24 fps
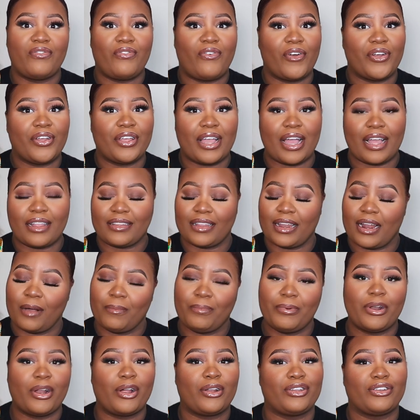for you guys that I'll
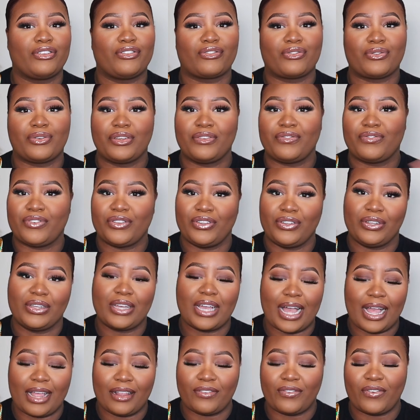put on the screen for you
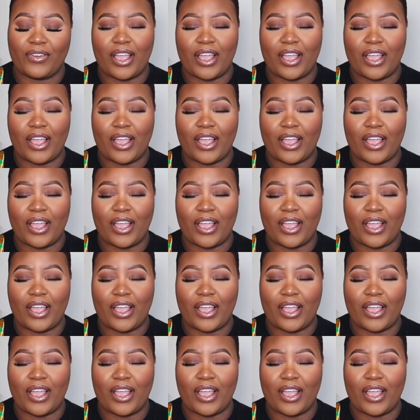guys